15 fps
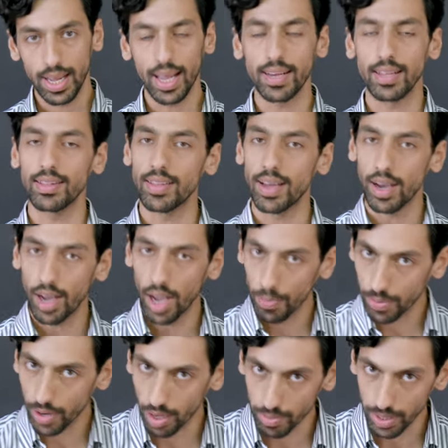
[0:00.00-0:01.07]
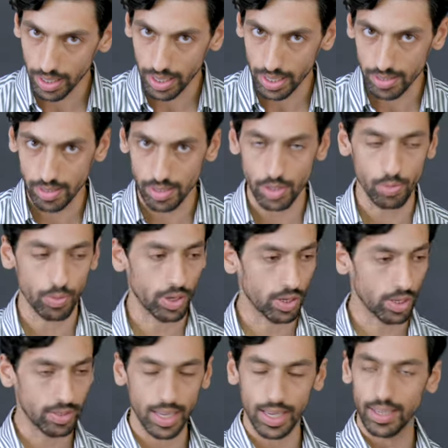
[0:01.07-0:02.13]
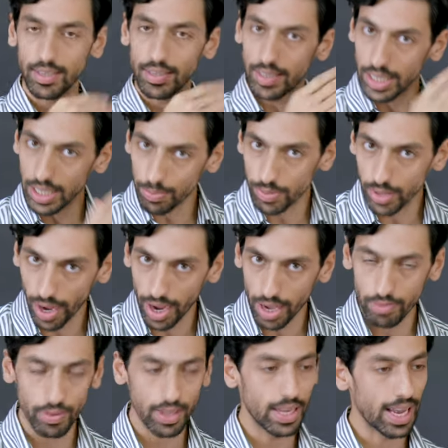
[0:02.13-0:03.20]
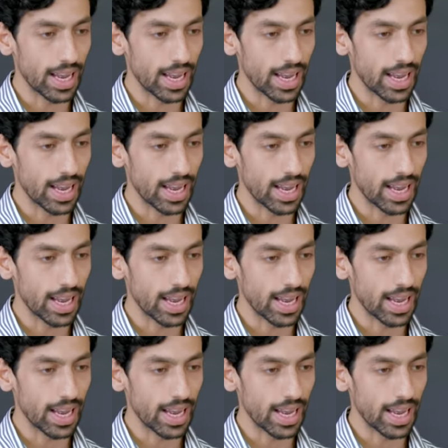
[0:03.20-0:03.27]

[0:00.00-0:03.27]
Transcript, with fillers: and in the upcoming lessons, we're going to take a deep dive